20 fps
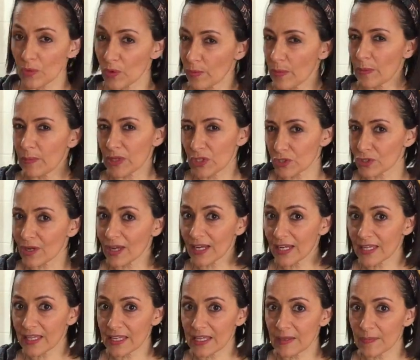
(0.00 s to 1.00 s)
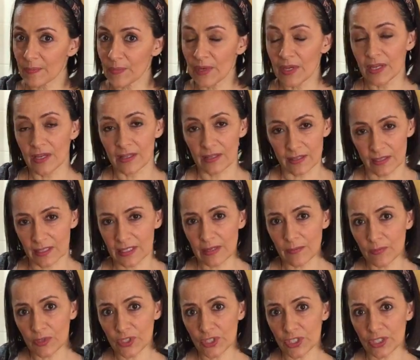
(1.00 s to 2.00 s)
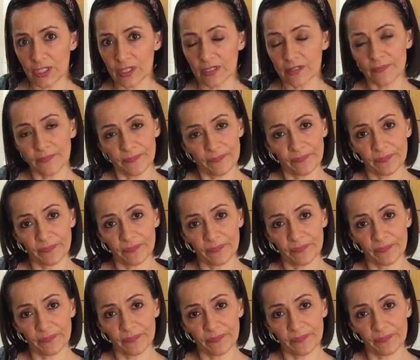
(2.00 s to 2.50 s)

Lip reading: Remember, try and keep the temperature